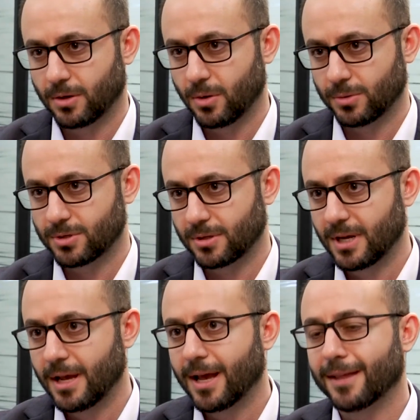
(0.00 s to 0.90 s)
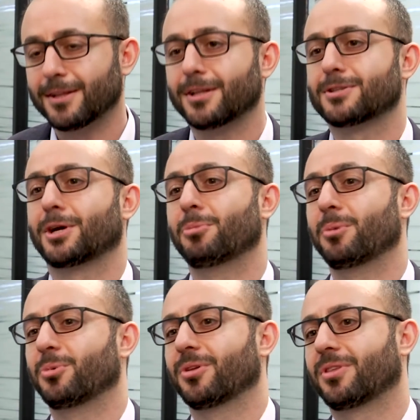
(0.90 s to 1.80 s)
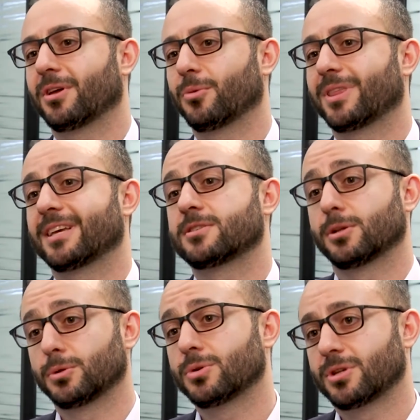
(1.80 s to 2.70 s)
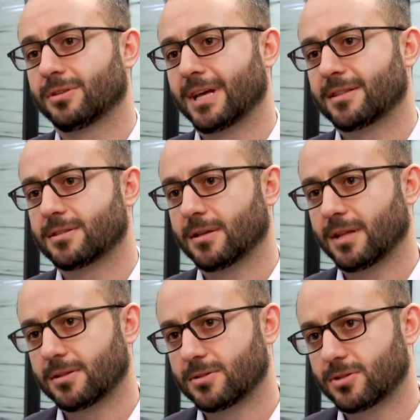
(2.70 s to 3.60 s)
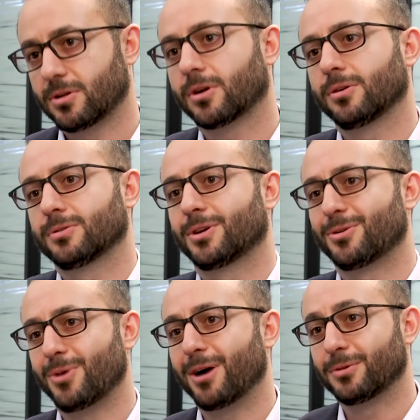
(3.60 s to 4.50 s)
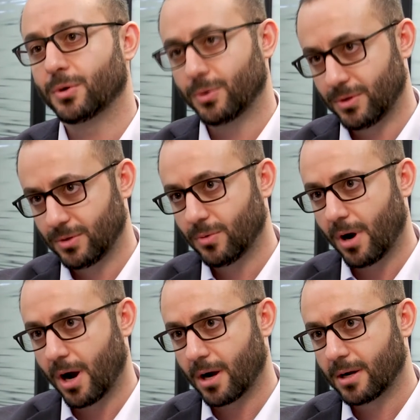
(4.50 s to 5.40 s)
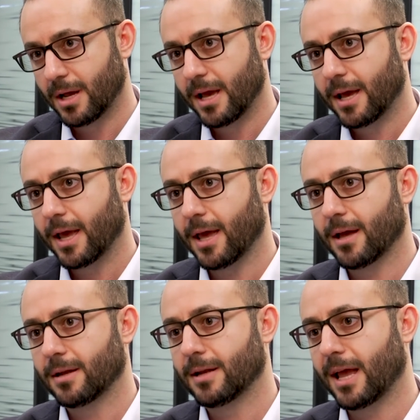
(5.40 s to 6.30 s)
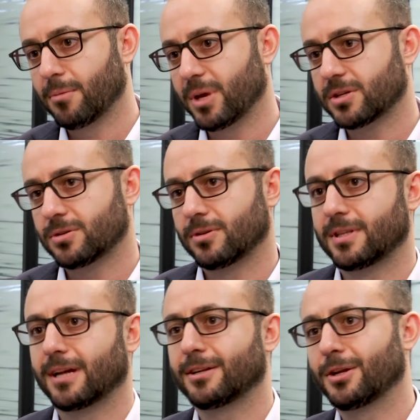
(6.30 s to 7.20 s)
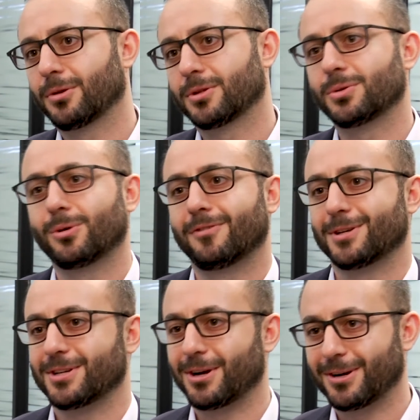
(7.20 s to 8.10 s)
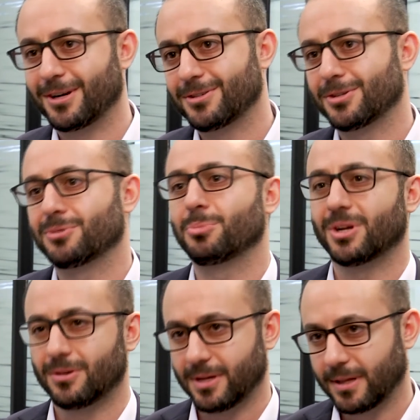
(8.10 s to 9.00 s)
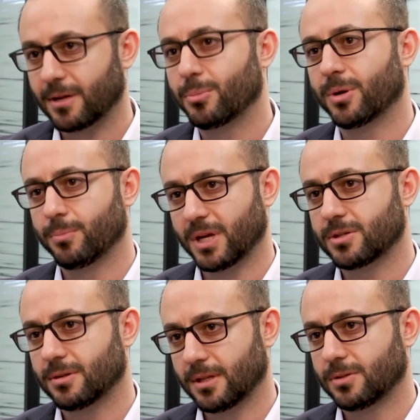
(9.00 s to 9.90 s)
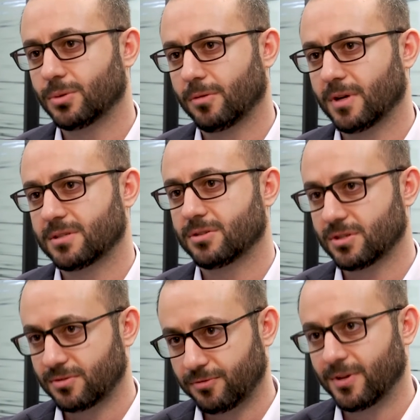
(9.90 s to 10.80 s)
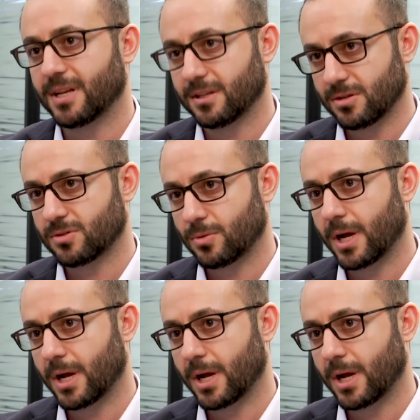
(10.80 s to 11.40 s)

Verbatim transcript: your culture, and then let's come up with with a solution that's that's circled around who you are and and make sure that you know the two of us are, are just mirroring that mir- make sure the two of us are just fitting just